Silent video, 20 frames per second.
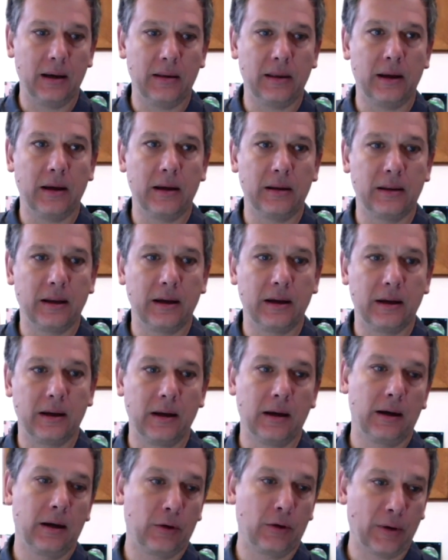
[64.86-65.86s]
a, the,
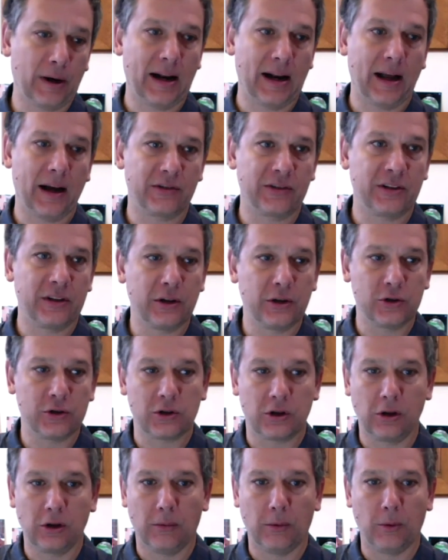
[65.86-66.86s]
the
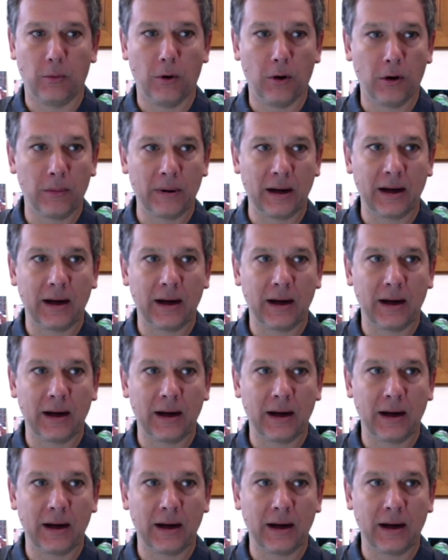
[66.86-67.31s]
greenhouse-induced global